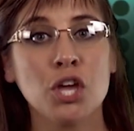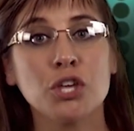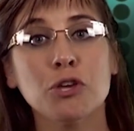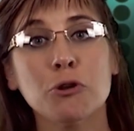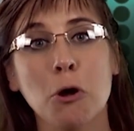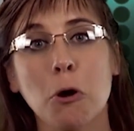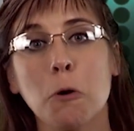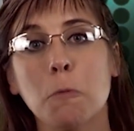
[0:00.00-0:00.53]

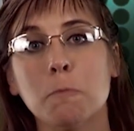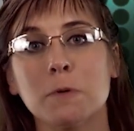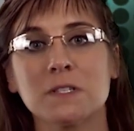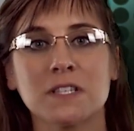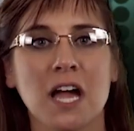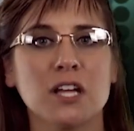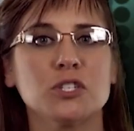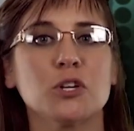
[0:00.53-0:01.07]
You know,
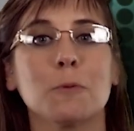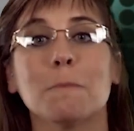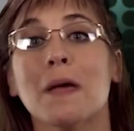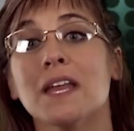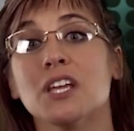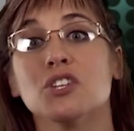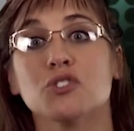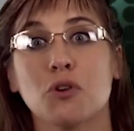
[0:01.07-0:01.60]
besides your
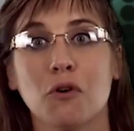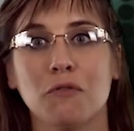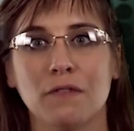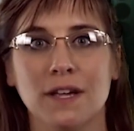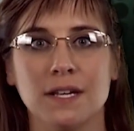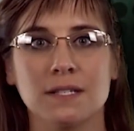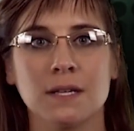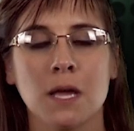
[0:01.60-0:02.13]
many
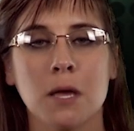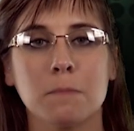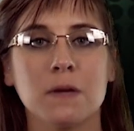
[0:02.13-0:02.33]
trophies,